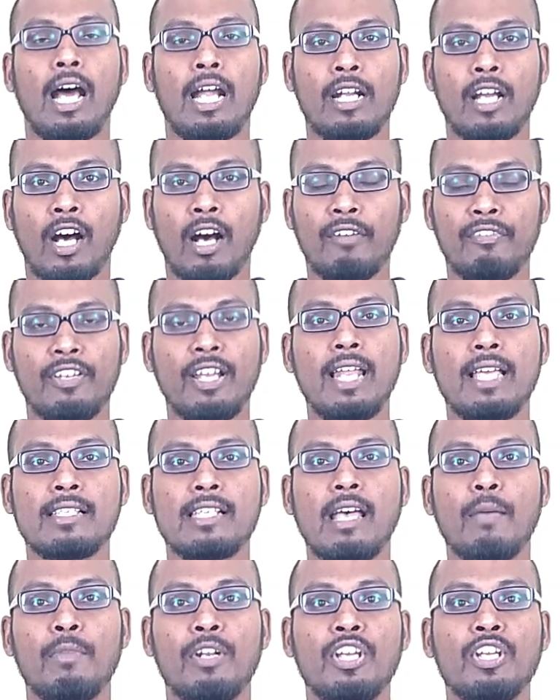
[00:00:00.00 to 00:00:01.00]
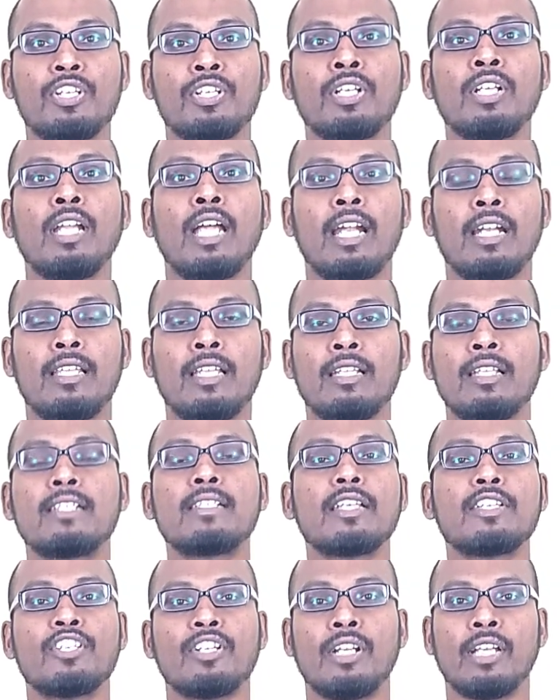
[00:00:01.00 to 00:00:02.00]
and half year examination and then the
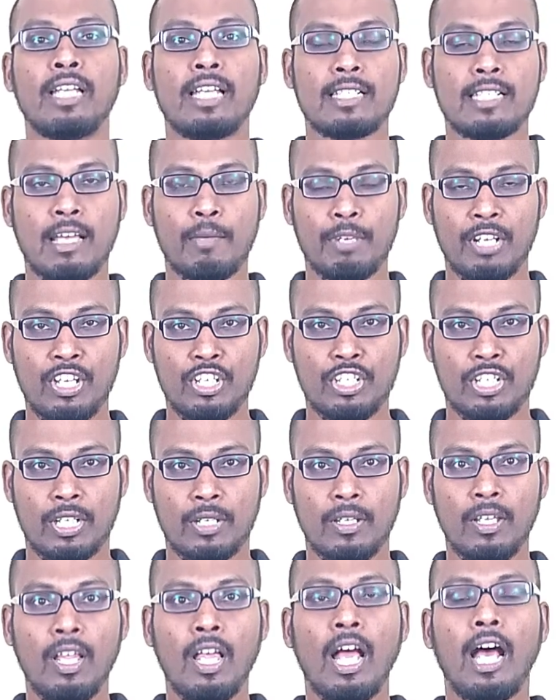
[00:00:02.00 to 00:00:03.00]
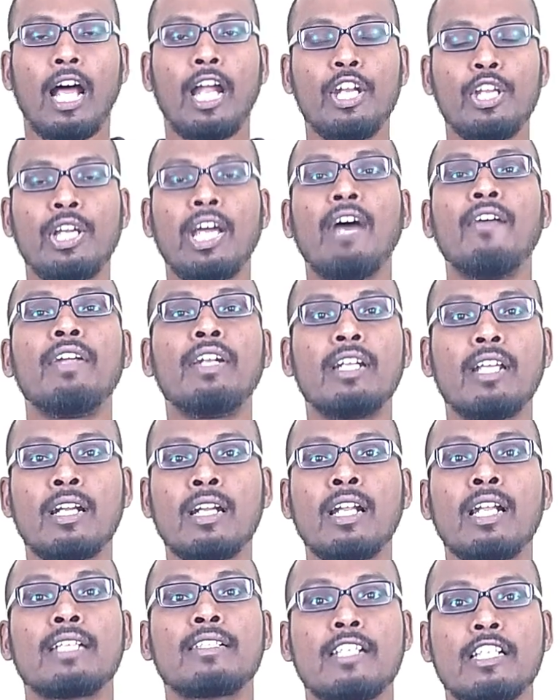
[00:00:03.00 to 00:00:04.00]
sessioning examination, and you have
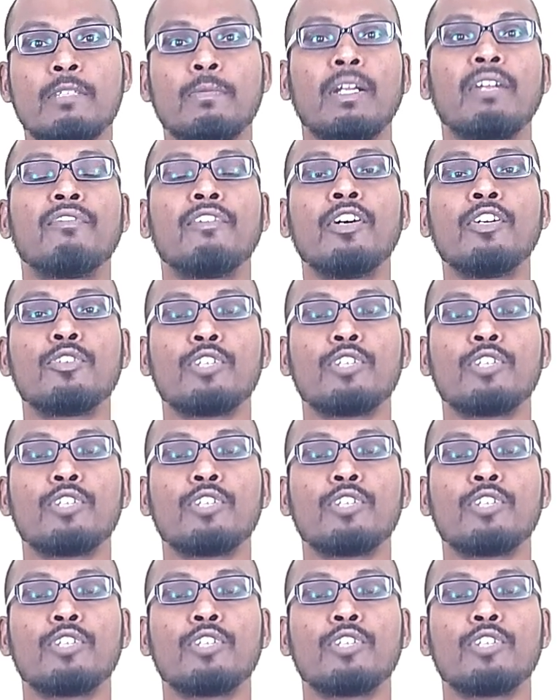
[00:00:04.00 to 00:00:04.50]
internal assessment for